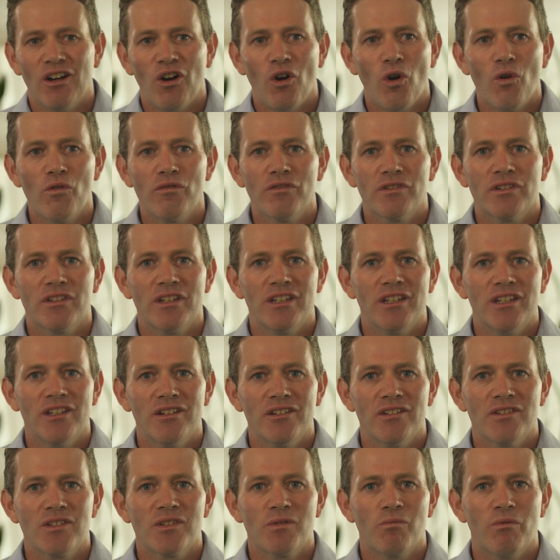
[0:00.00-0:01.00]
over the
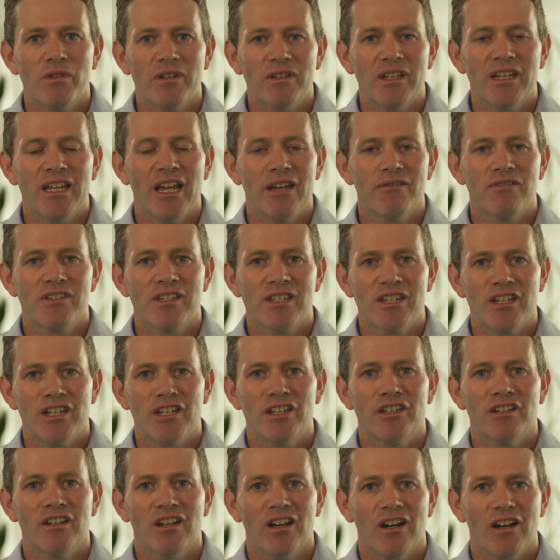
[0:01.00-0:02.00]
years, we have
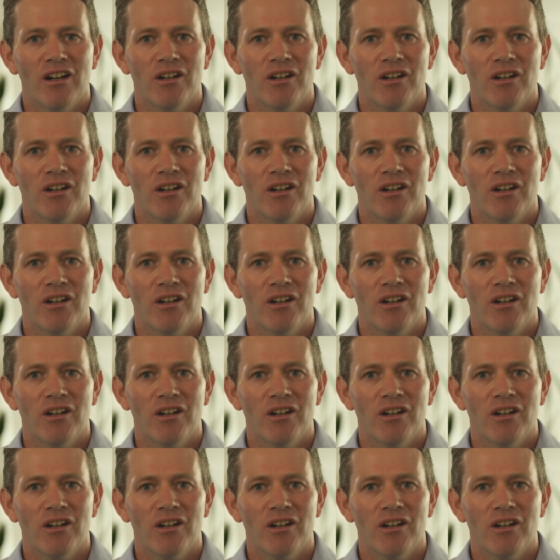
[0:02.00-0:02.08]
seen